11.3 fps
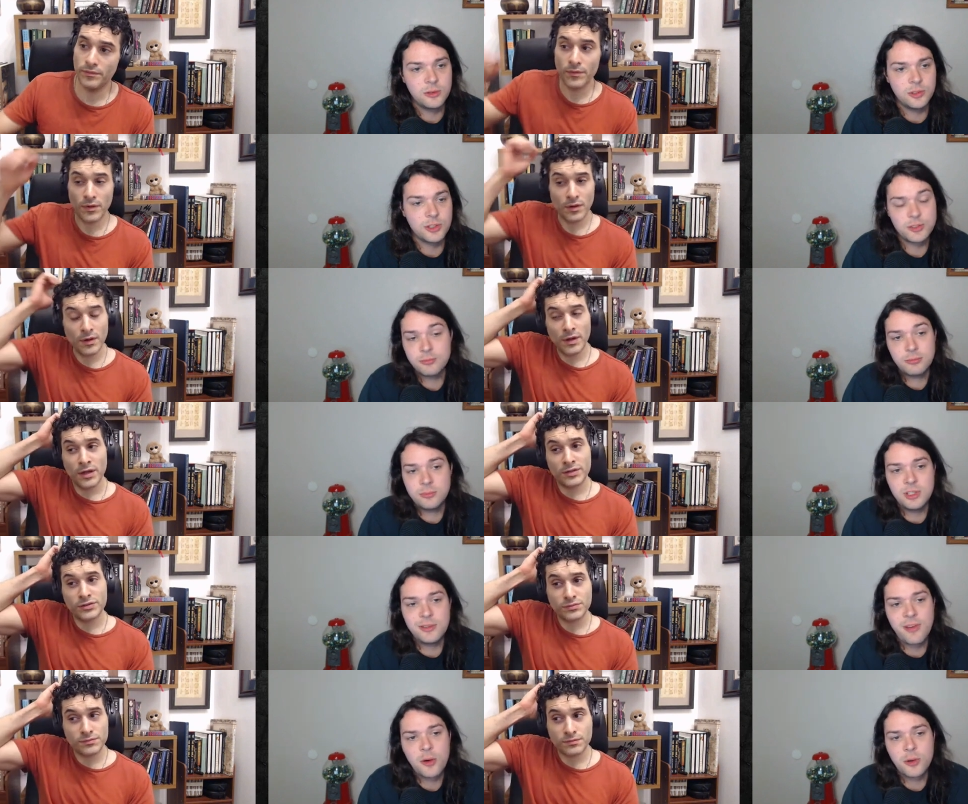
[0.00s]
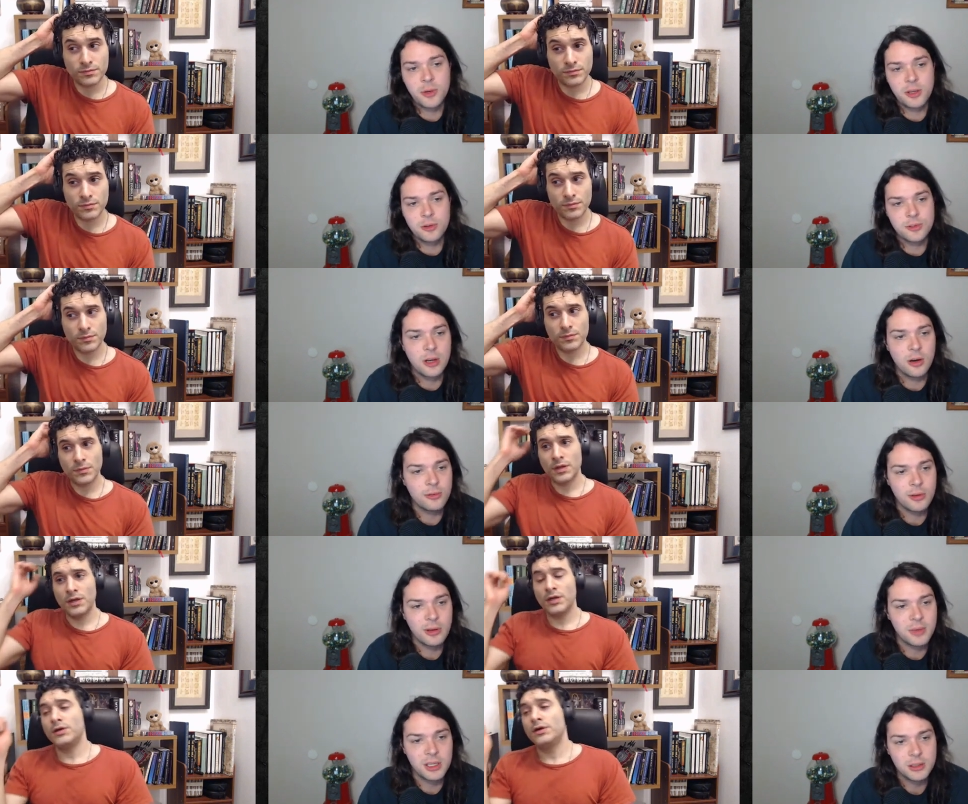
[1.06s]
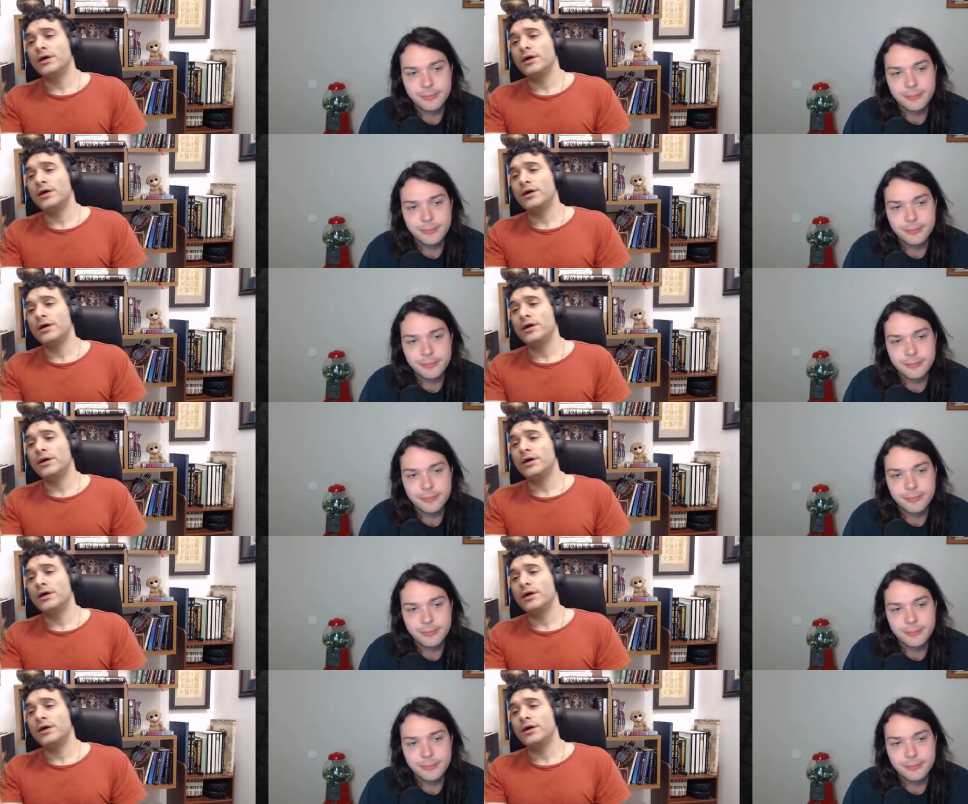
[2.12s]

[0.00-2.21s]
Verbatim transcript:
Speaker 1: just devaluing yourself. I mean,